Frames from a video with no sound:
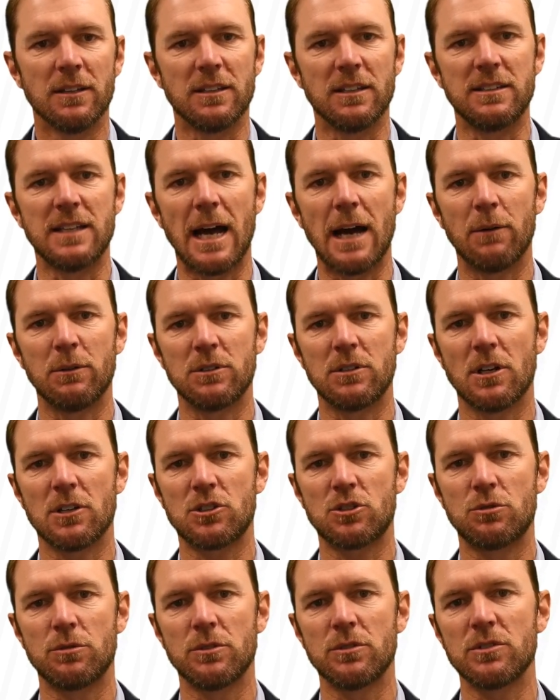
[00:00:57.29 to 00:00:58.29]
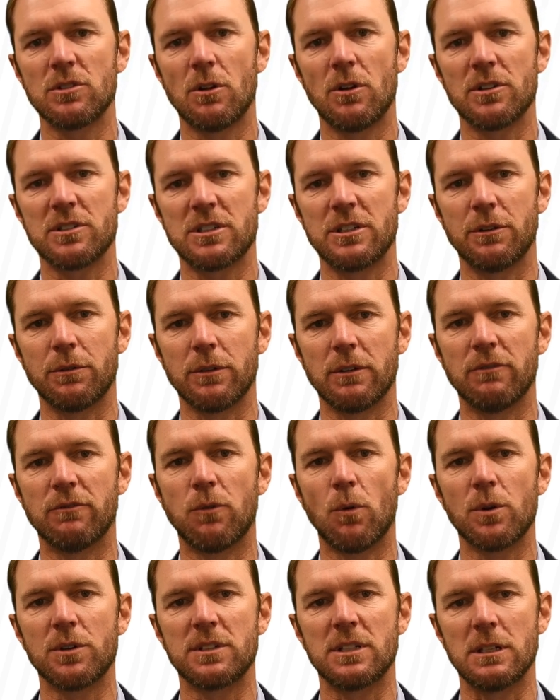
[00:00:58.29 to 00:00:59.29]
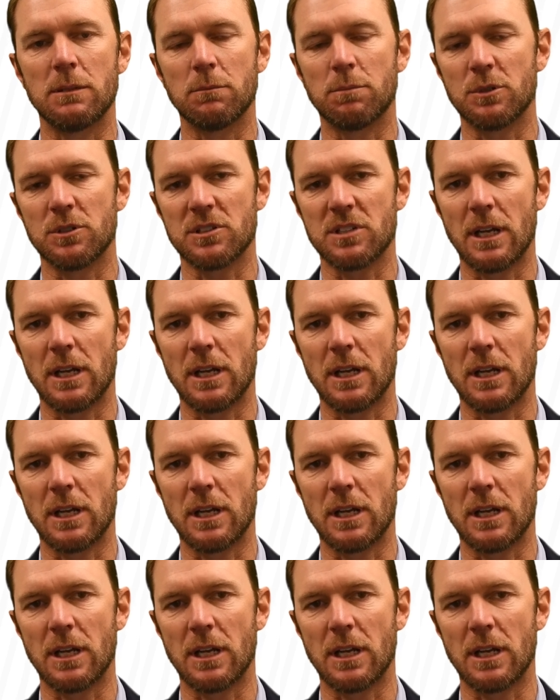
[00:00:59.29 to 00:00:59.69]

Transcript: The Dow Industrials lost nearly 14%,